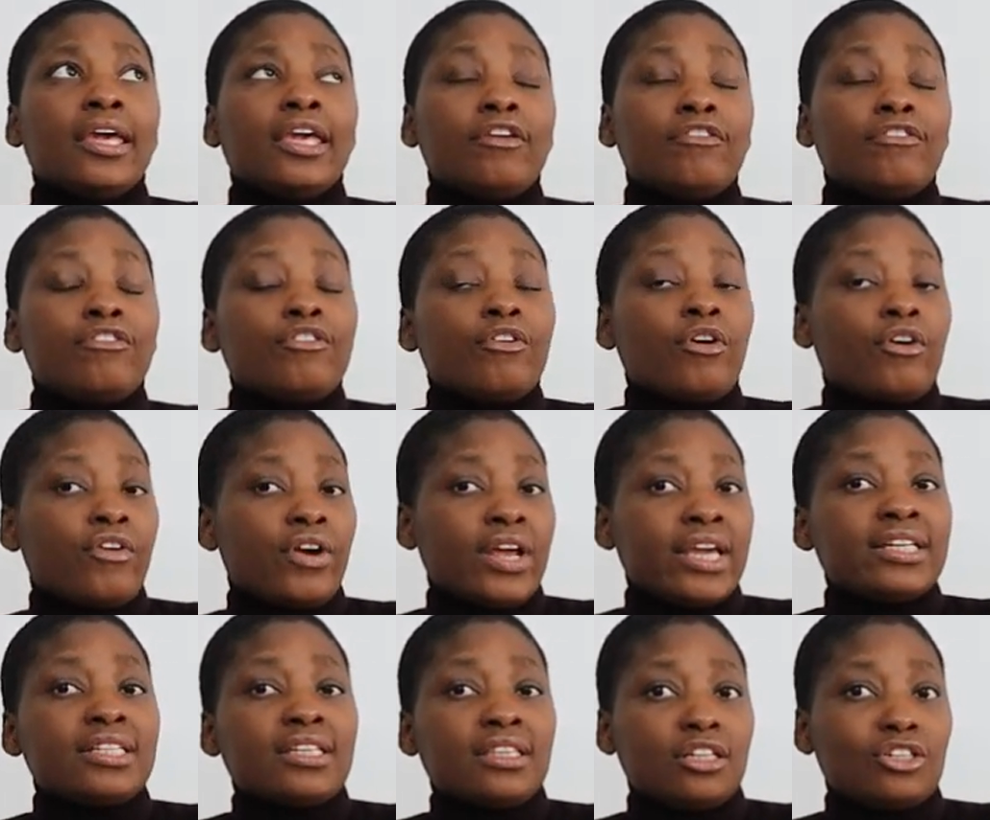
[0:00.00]
if you're
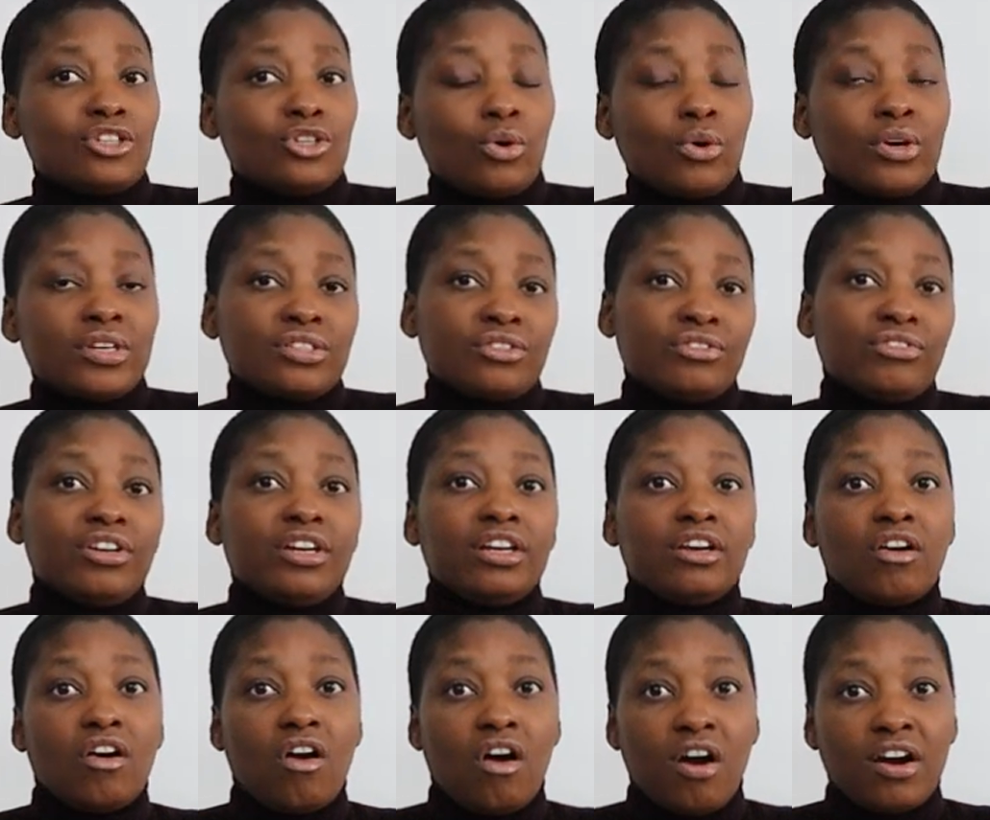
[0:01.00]
ready, the door is
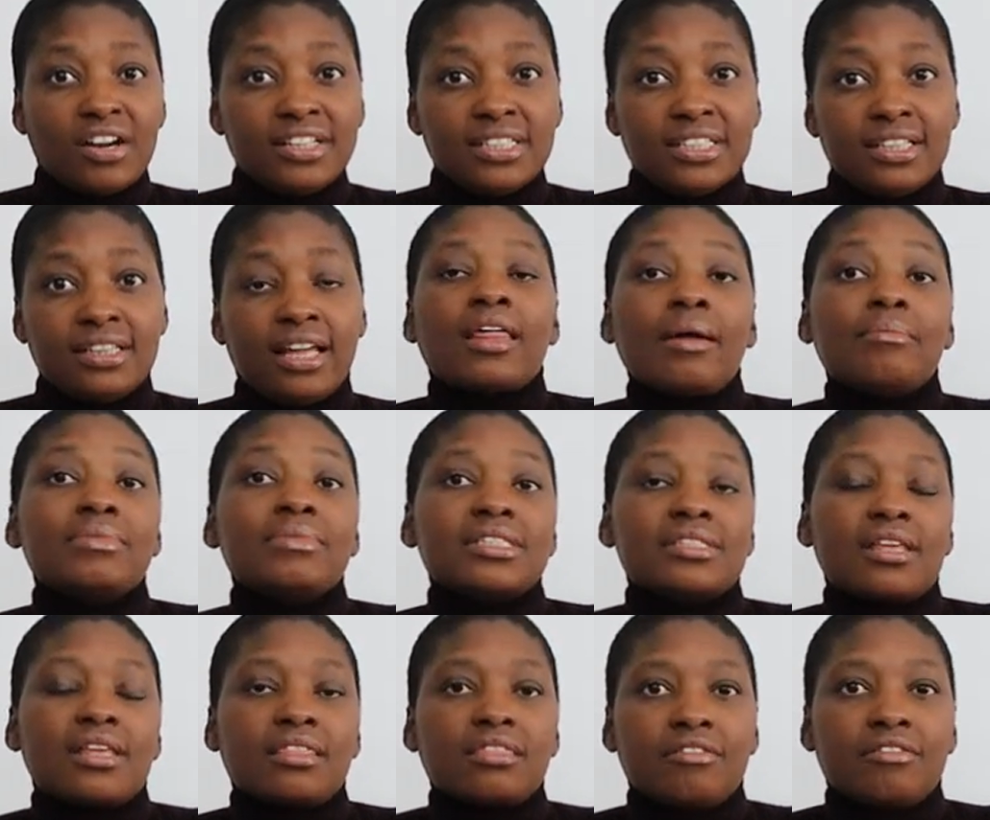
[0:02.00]
feeling hot, that
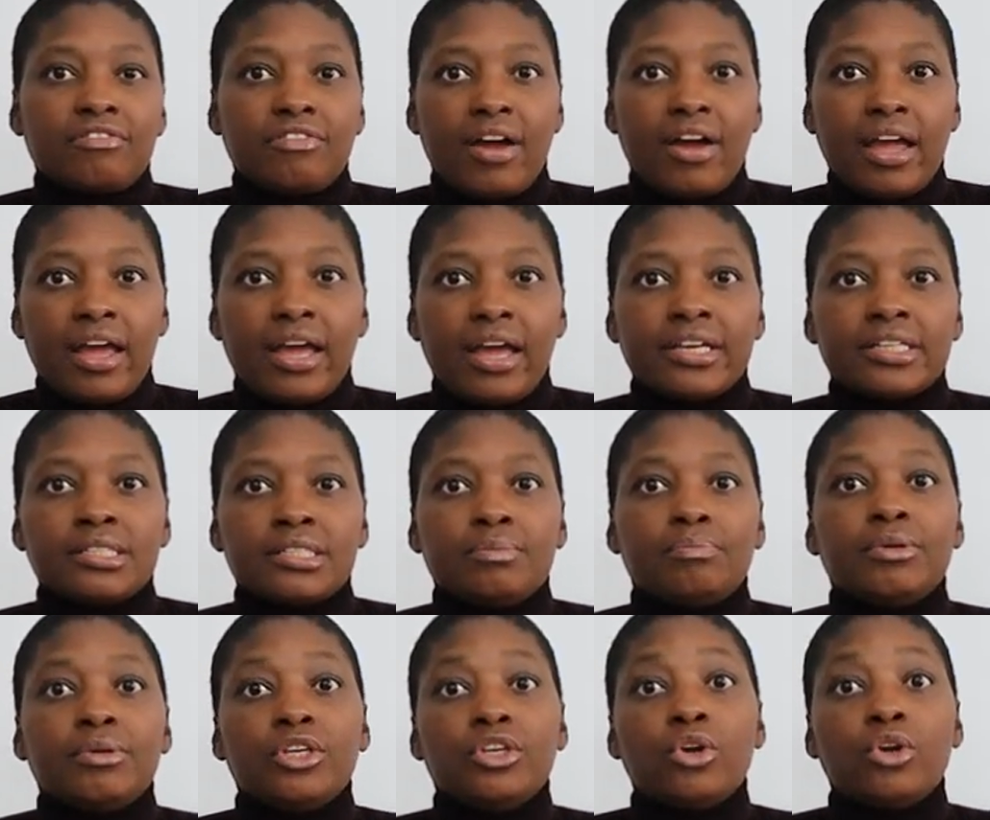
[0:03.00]
means that the fire is
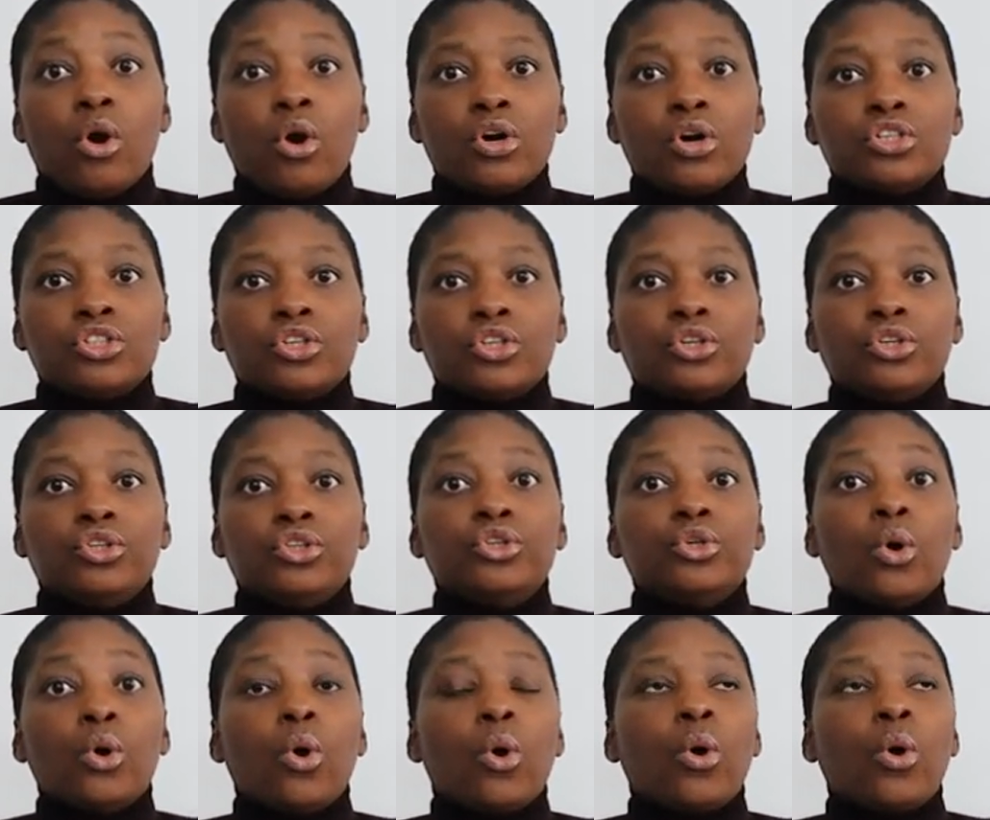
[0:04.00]
beyond
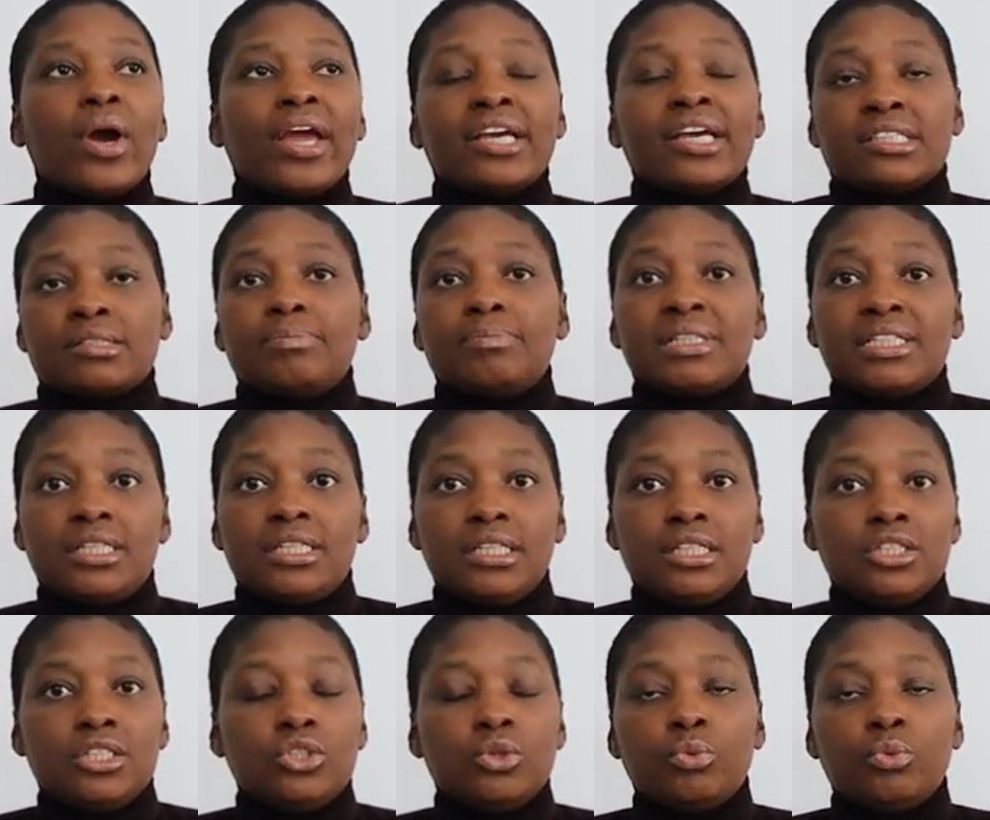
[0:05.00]
your expertise.